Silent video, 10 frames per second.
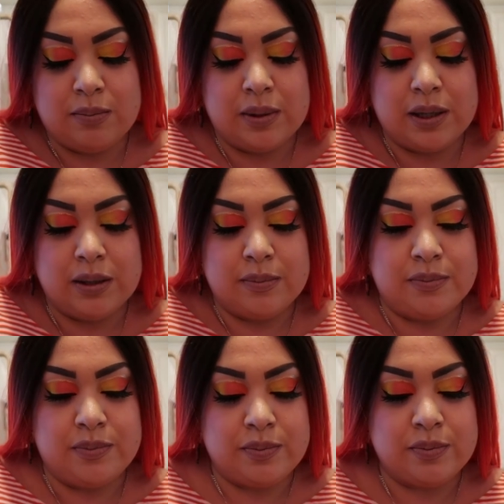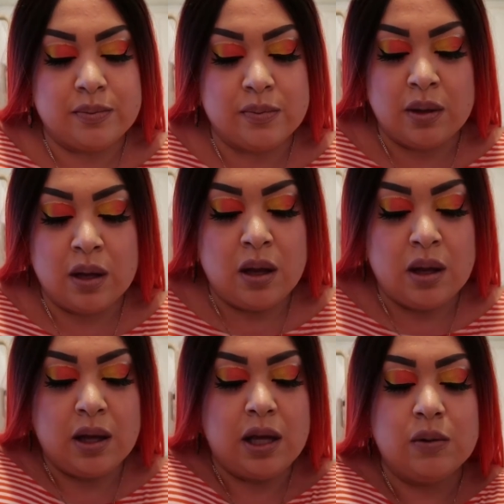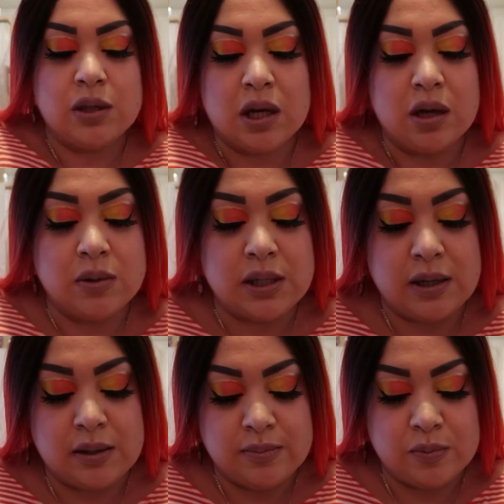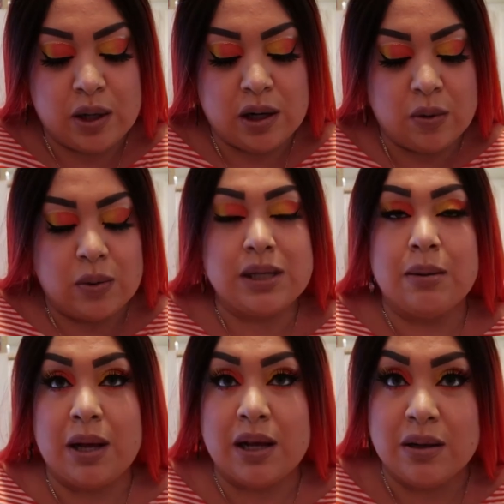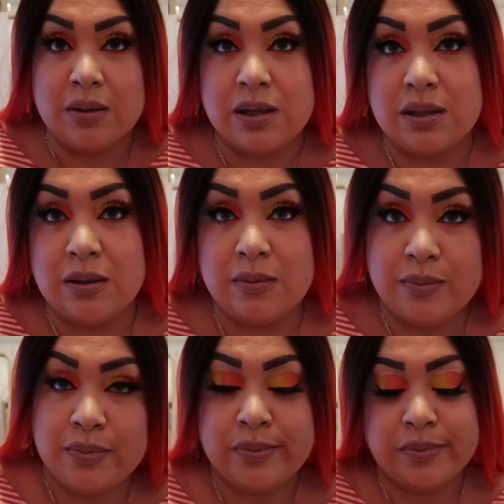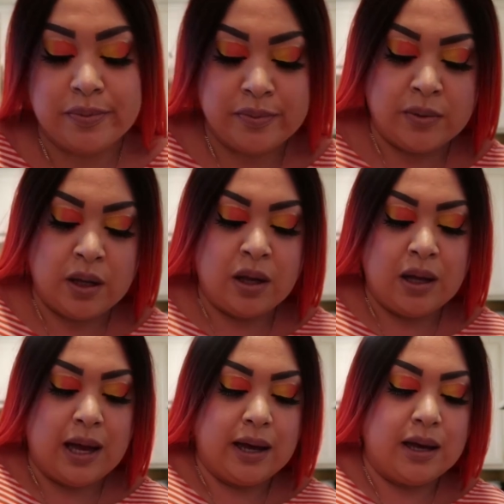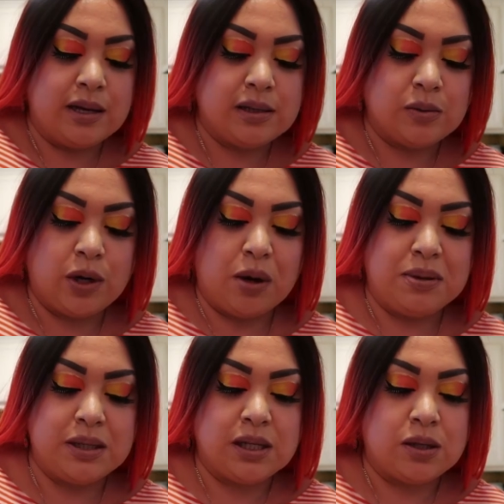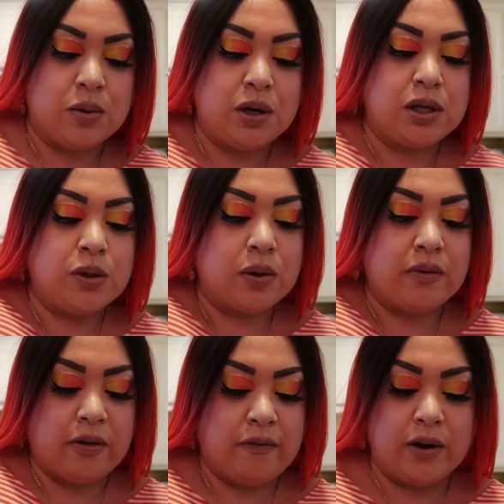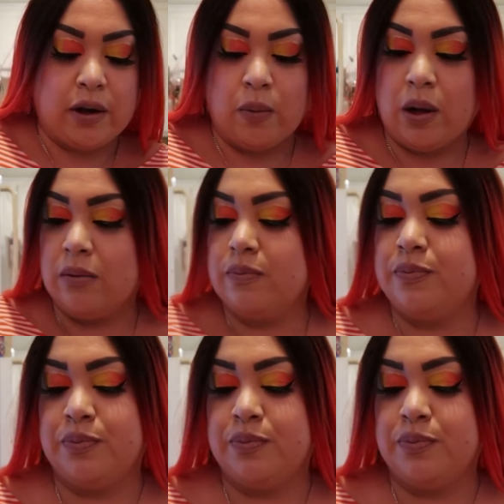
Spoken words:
but he was closing. We didn't know what time they closed, so I guess when you're a business owner, you can do whatever the fuck you want.